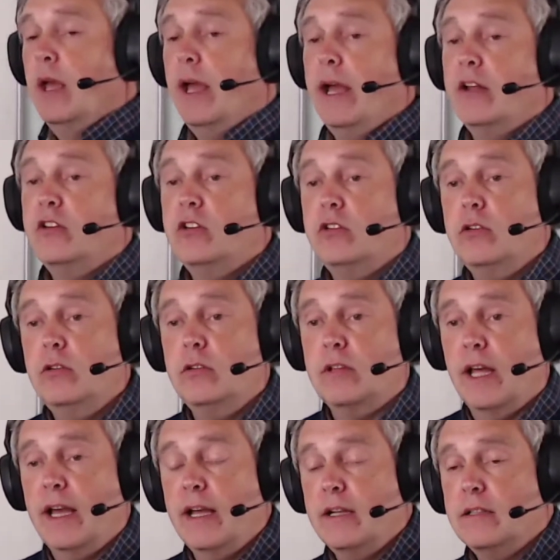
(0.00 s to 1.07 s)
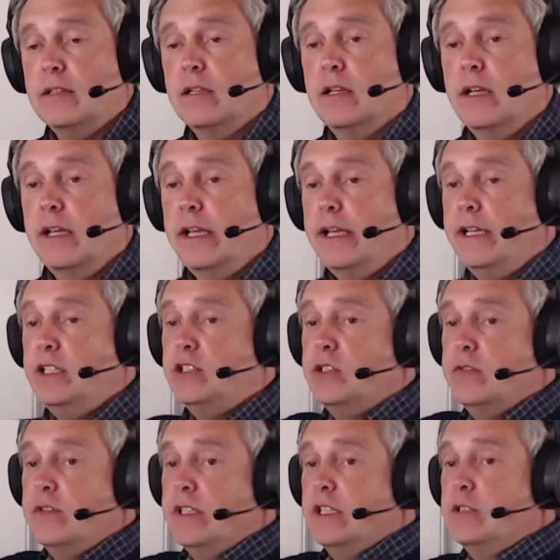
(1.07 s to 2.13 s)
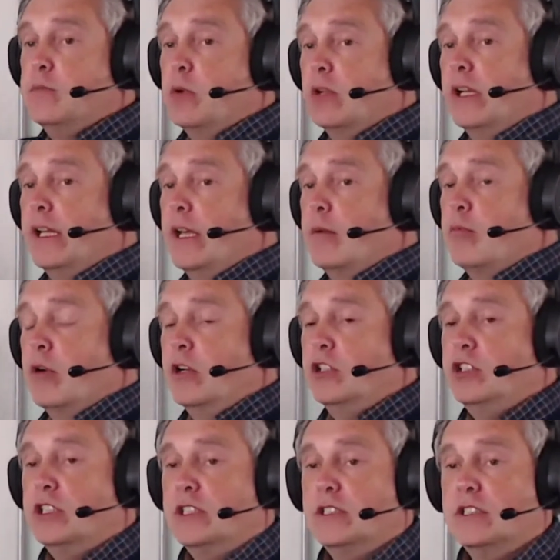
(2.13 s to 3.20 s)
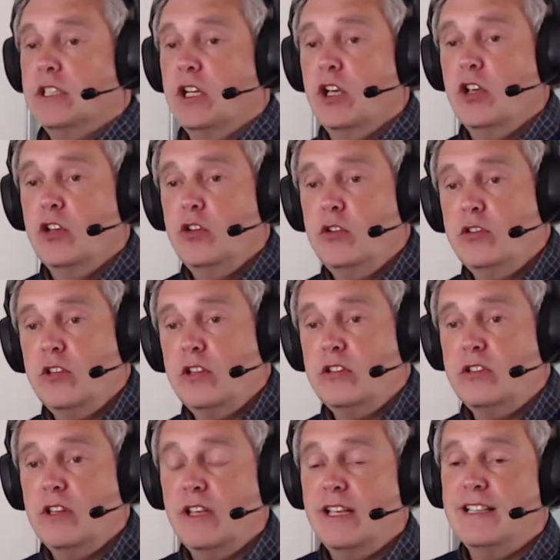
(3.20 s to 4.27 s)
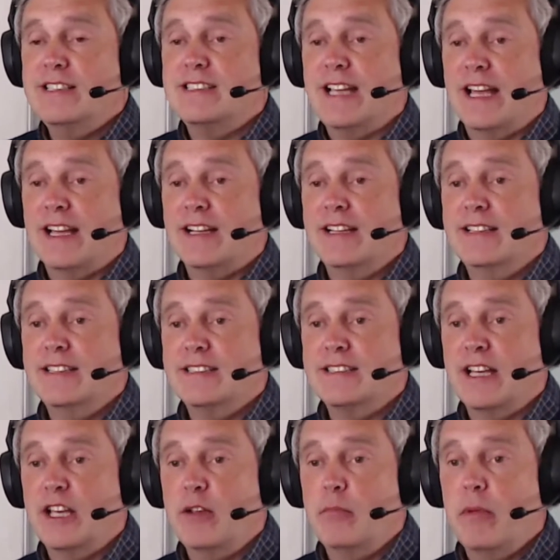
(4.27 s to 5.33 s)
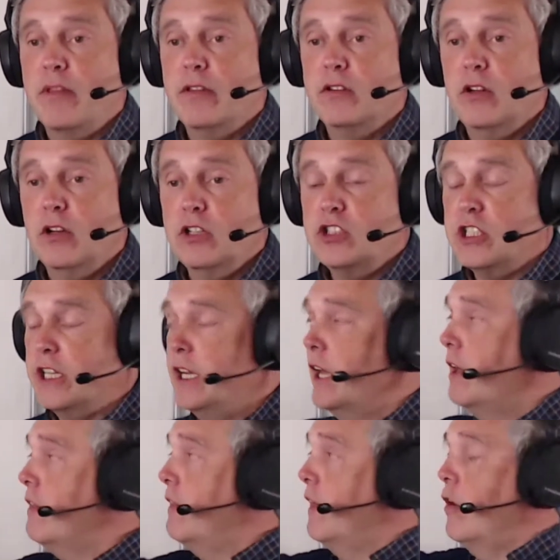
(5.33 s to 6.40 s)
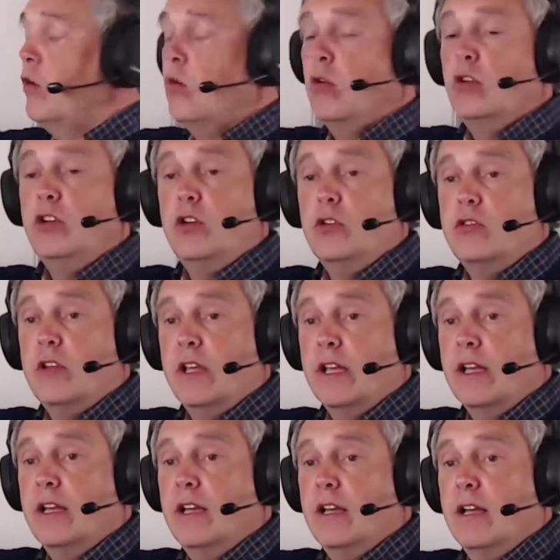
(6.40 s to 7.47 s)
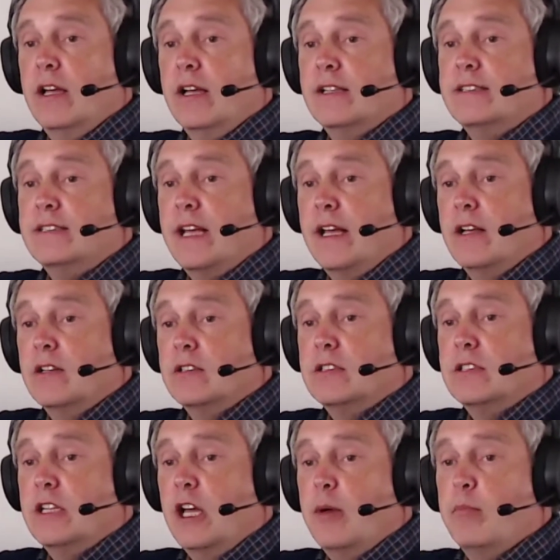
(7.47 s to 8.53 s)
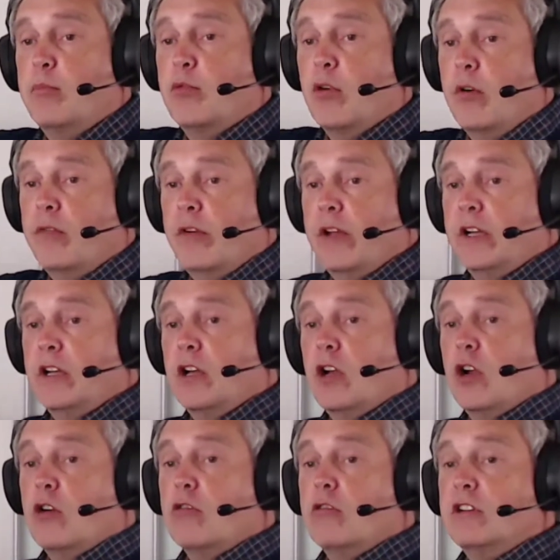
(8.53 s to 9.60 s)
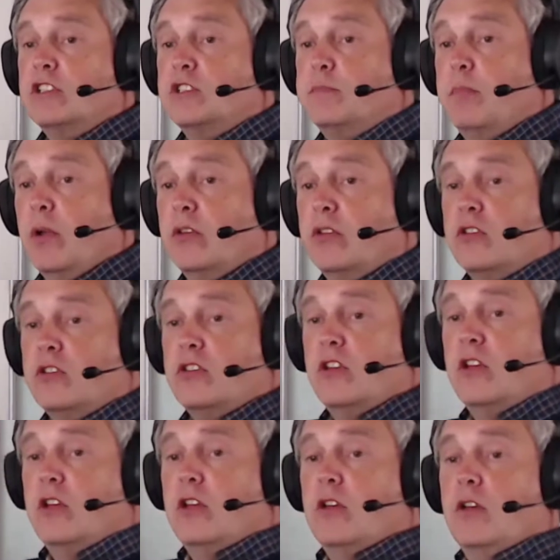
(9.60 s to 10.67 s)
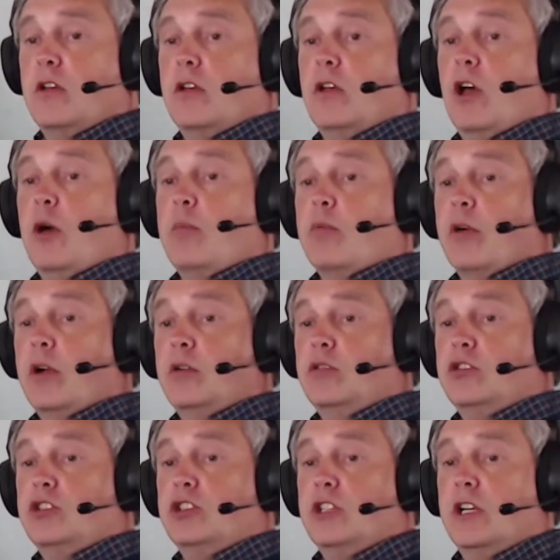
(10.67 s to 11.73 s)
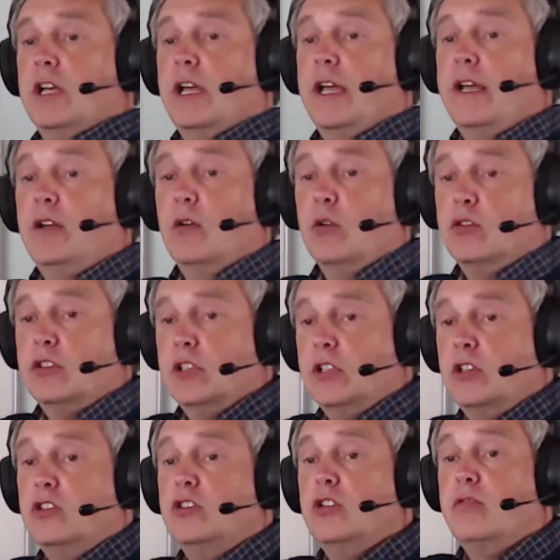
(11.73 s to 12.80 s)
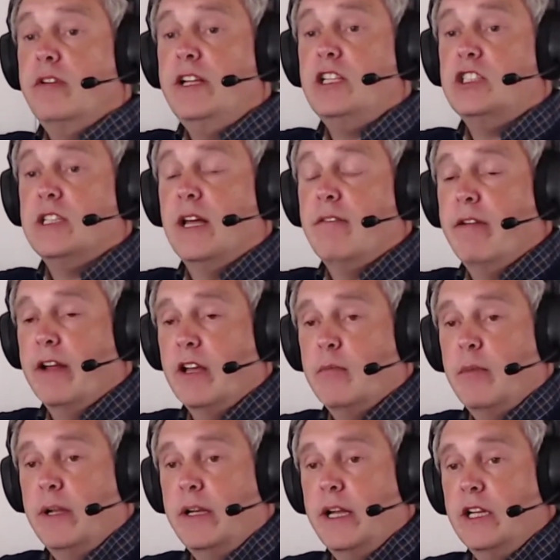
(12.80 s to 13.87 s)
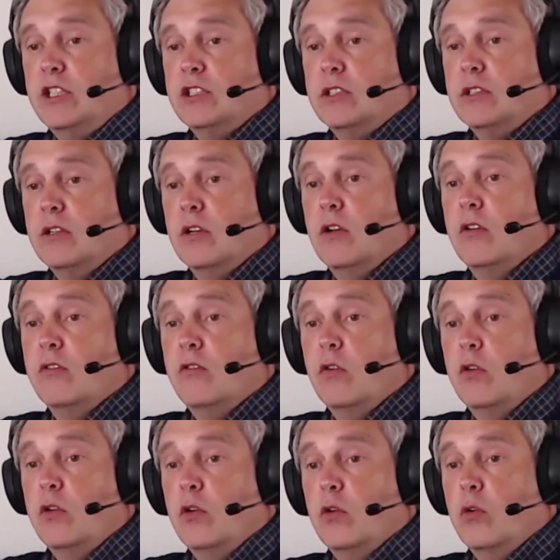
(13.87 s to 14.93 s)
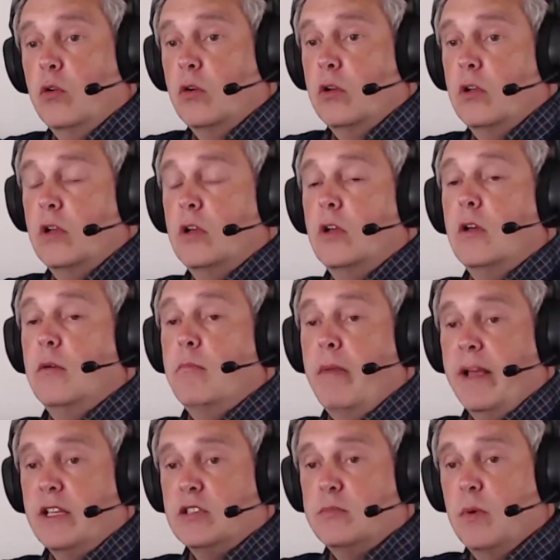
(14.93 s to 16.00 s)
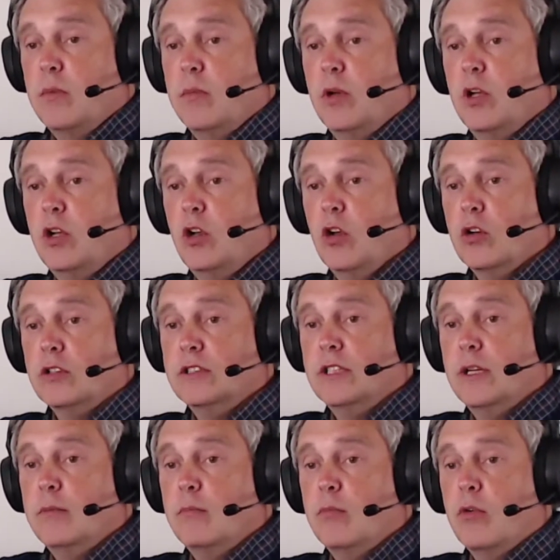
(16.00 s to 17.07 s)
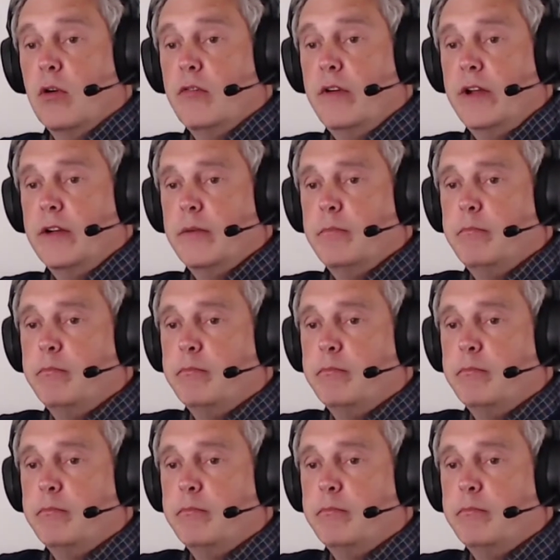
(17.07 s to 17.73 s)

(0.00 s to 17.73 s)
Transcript: And to do that, each of these modeling approaches uses exactly the same methodology. They're all using a sales and profit response approach in order to reach that recommendation for your maximum long-term profit.